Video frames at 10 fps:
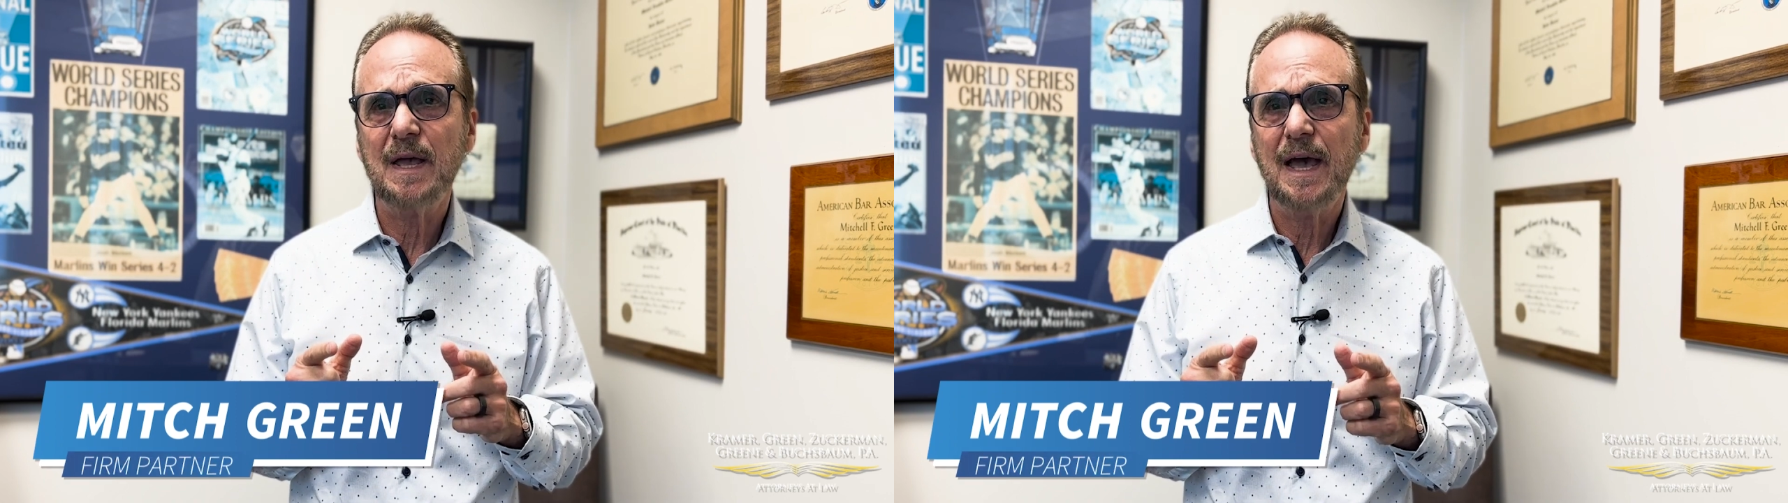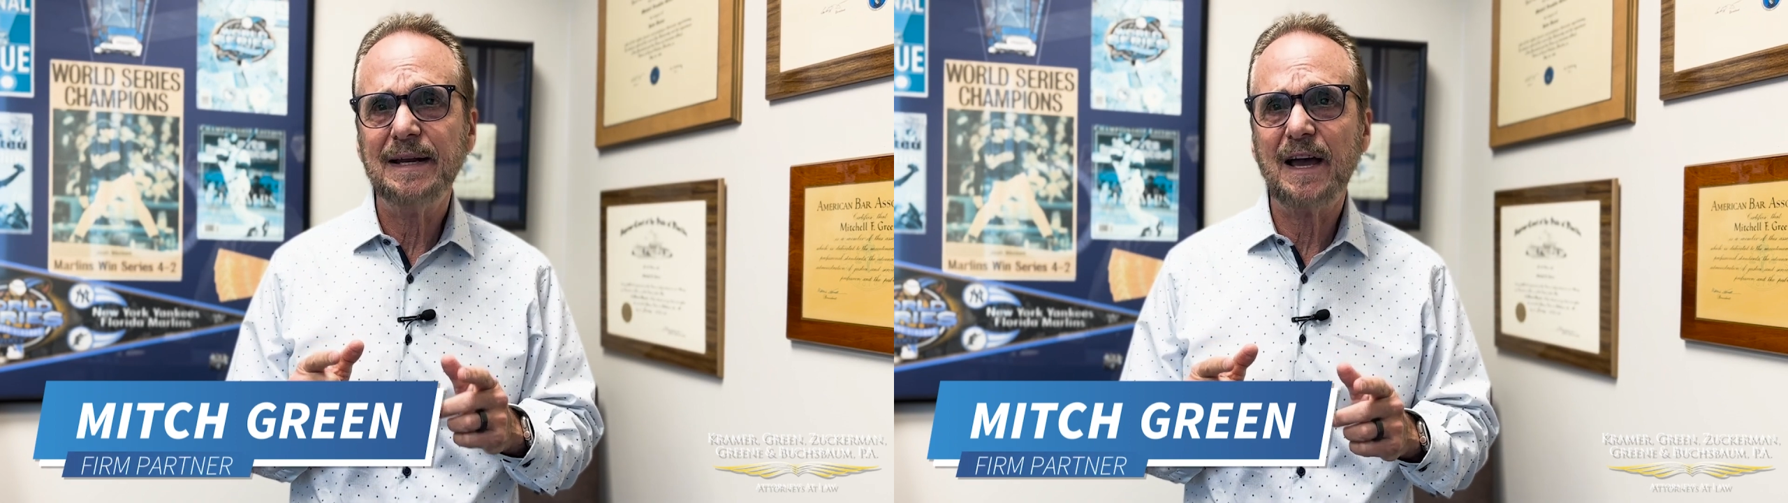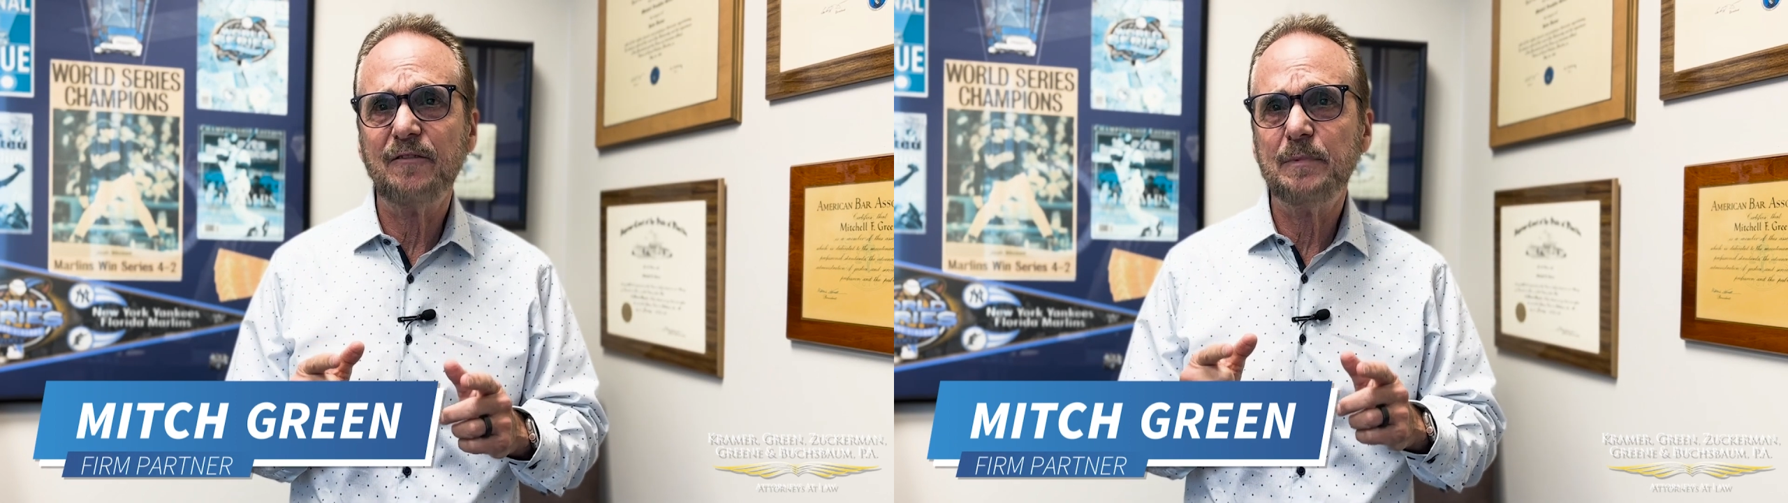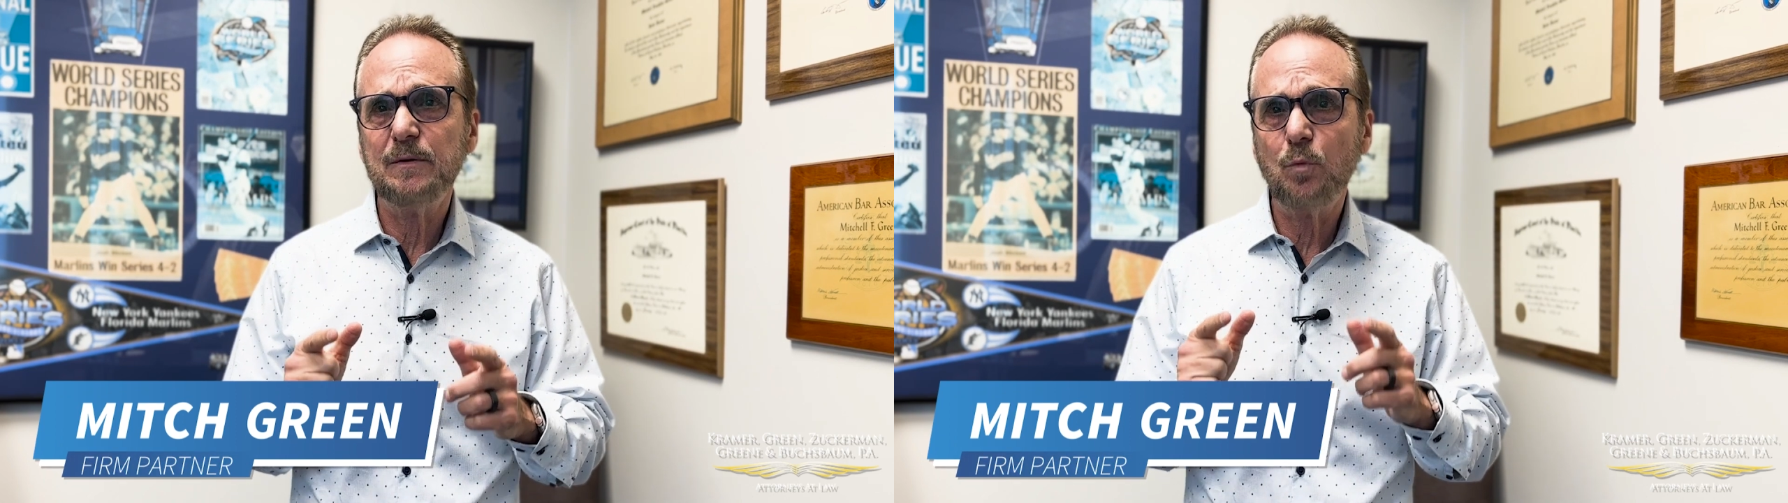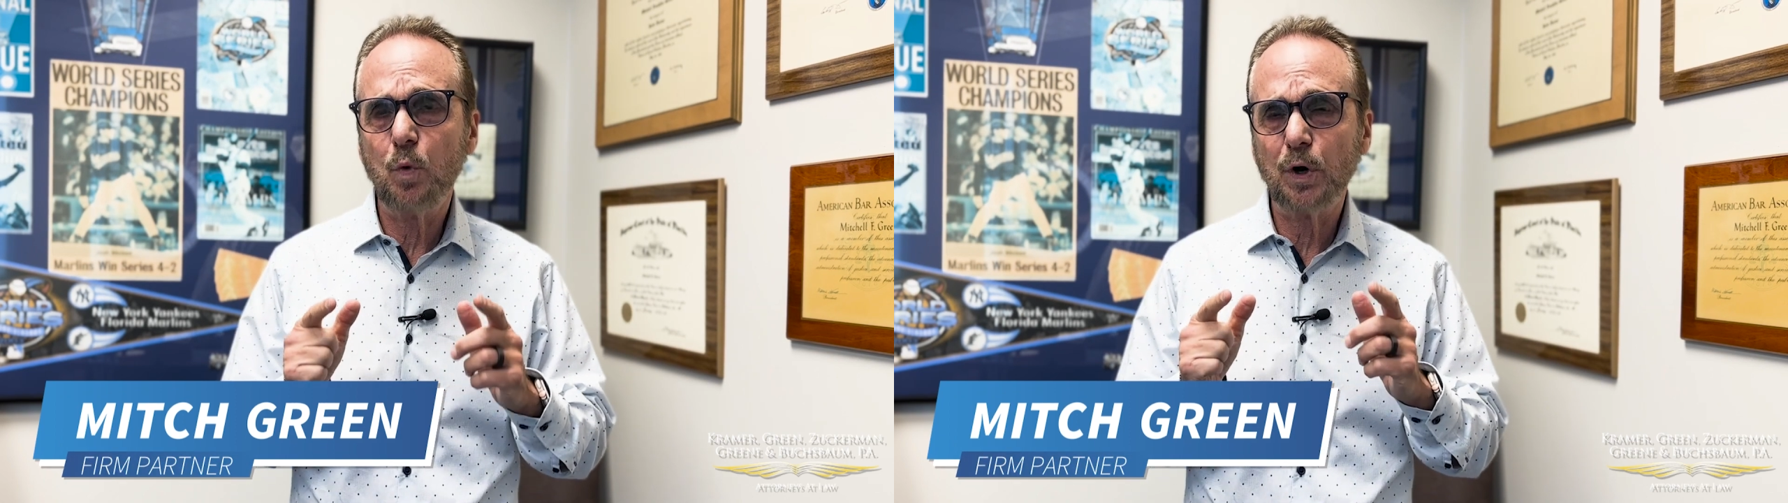and I've
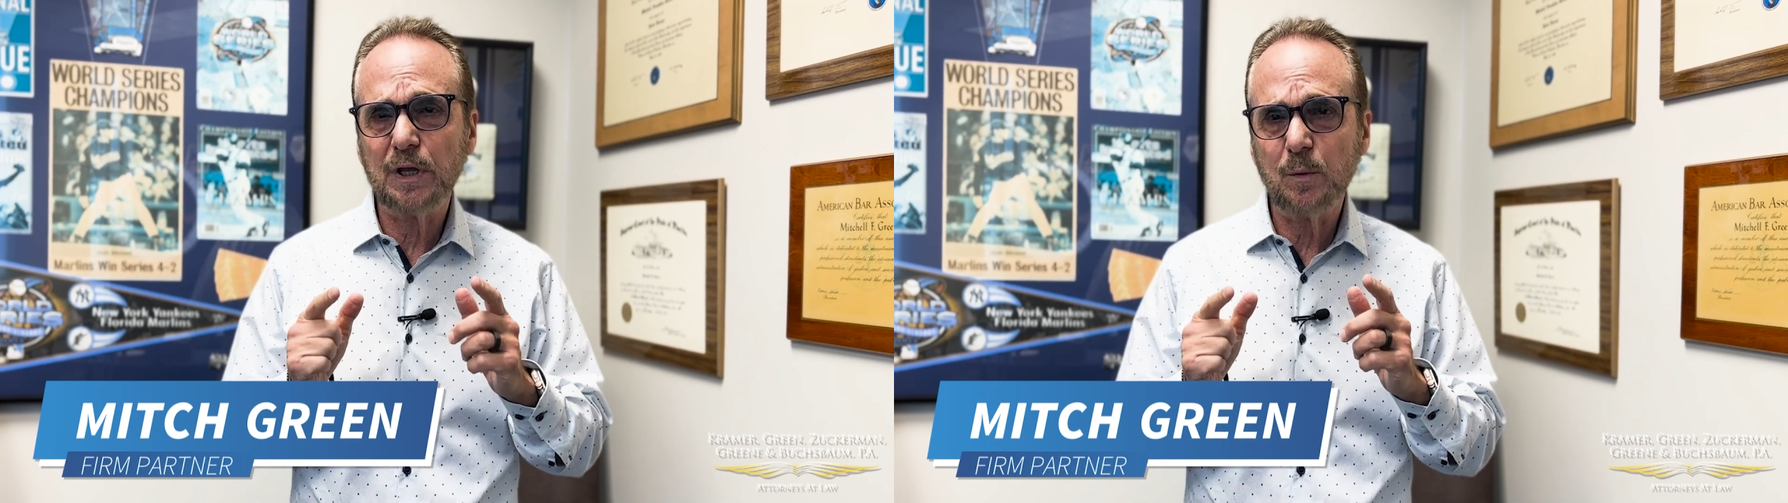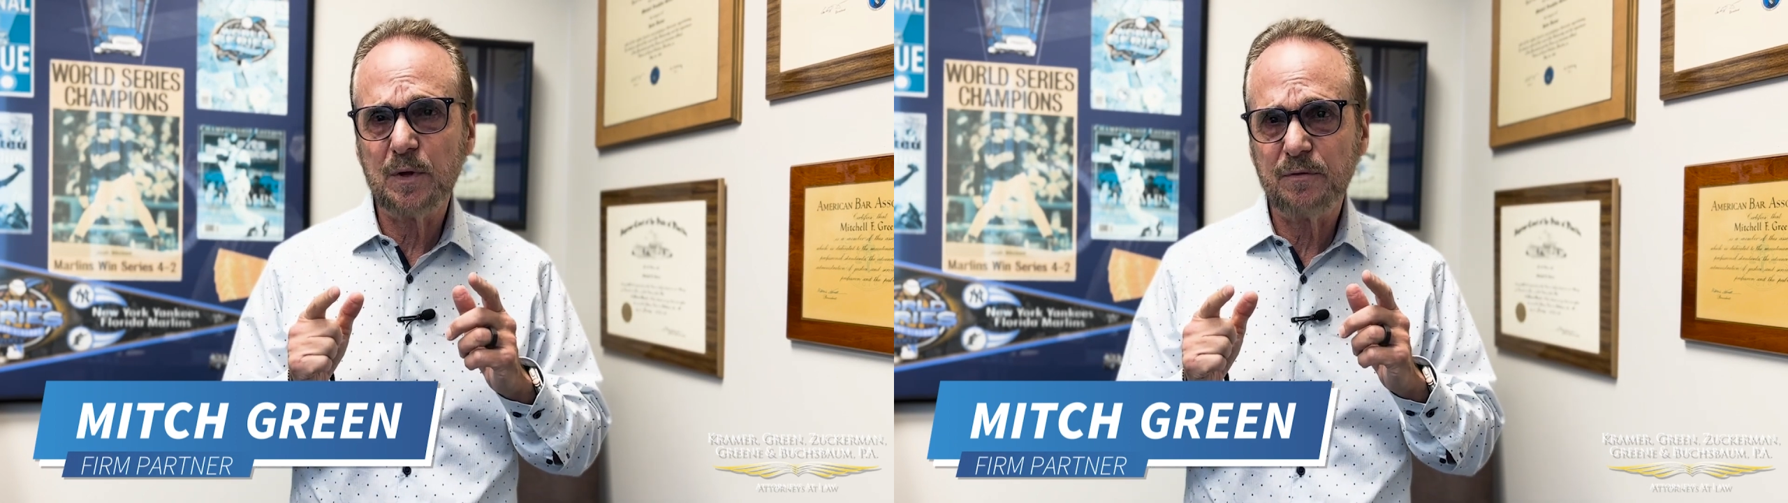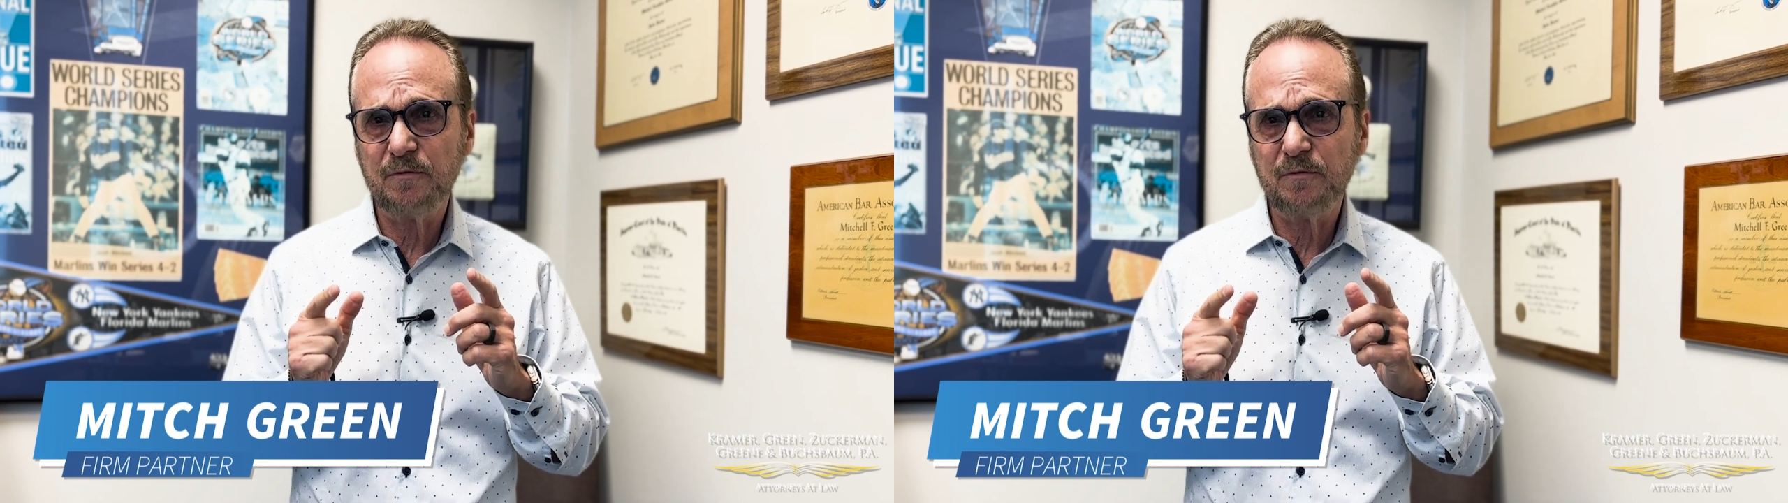been working with